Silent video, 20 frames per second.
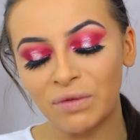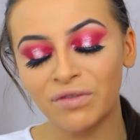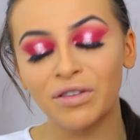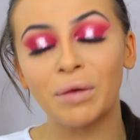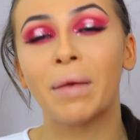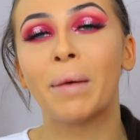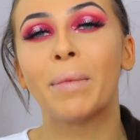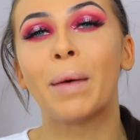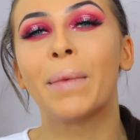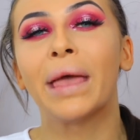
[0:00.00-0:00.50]

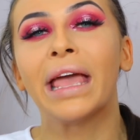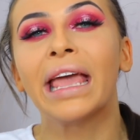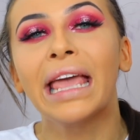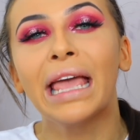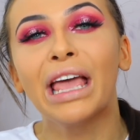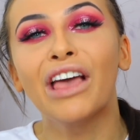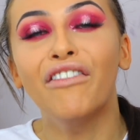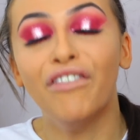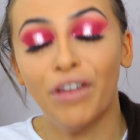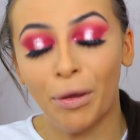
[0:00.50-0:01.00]
For me, me,
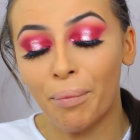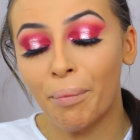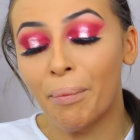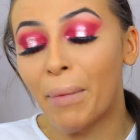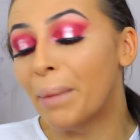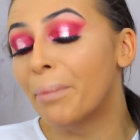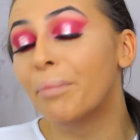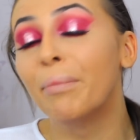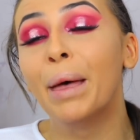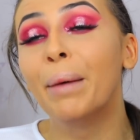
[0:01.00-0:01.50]
me. For
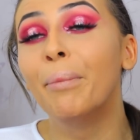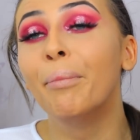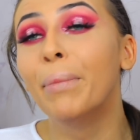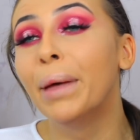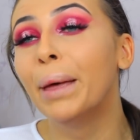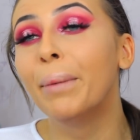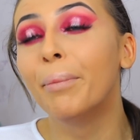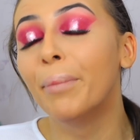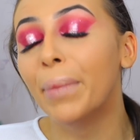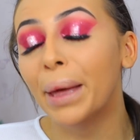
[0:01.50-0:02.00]
me, me,
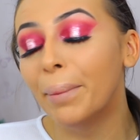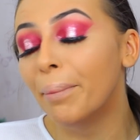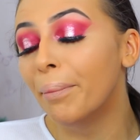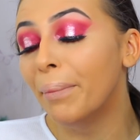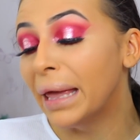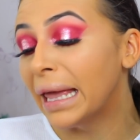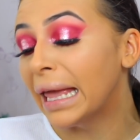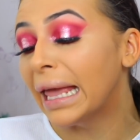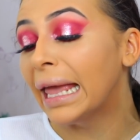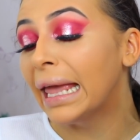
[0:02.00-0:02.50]
me, me,
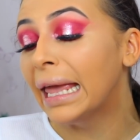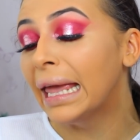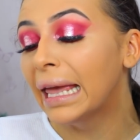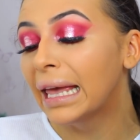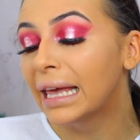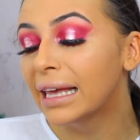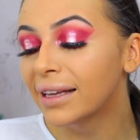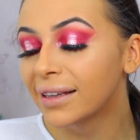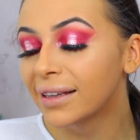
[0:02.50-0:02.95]
me.